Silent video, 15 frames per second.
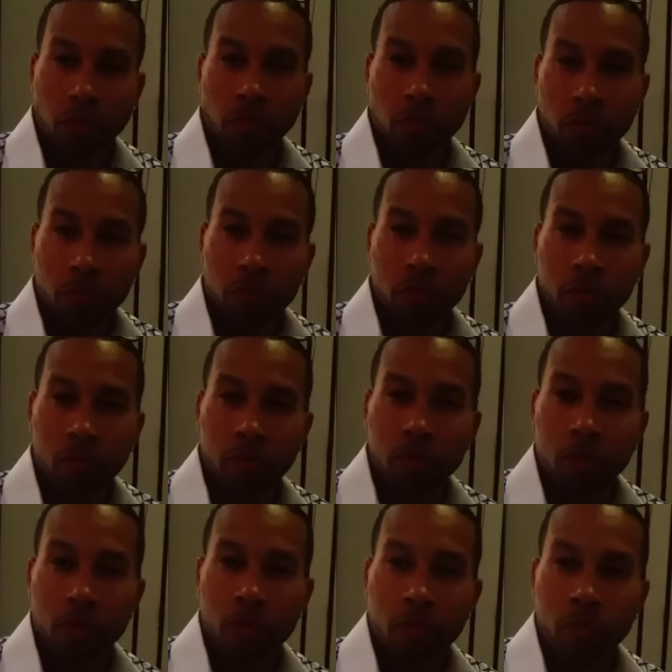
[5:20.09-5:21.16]
How does that
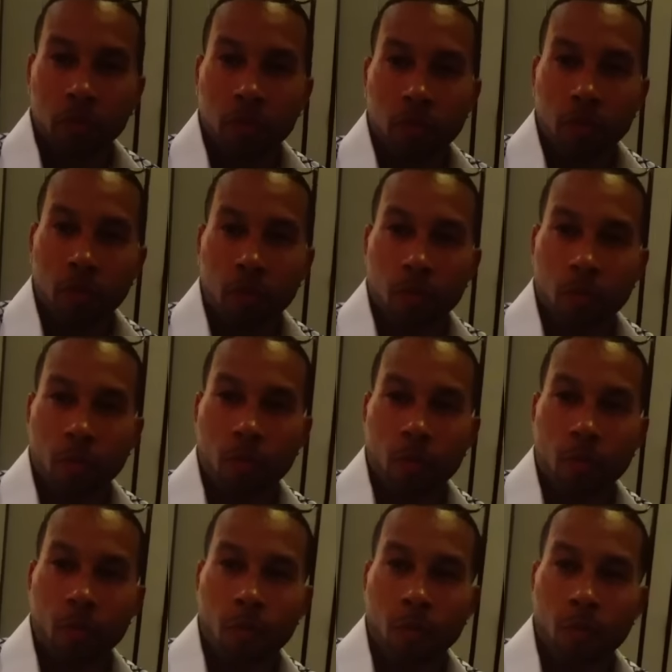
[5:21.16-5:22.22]
fight go, and why does Sergey
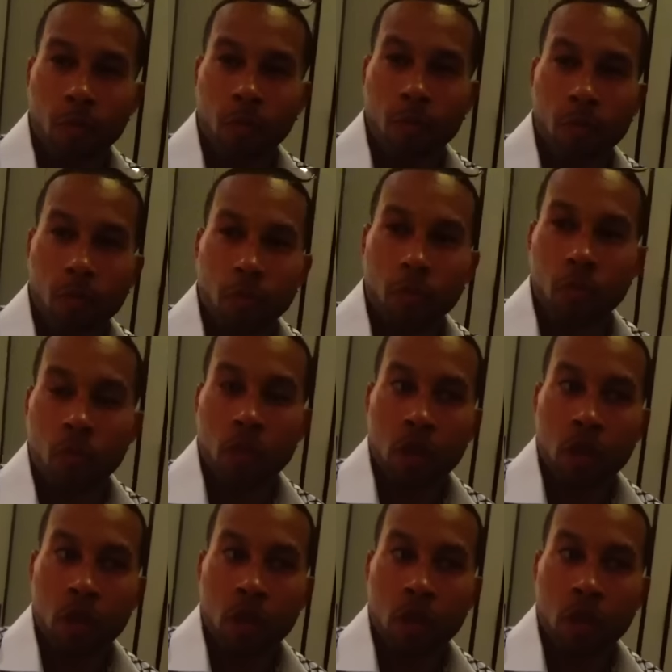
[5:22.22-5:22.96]
beat Stevenson?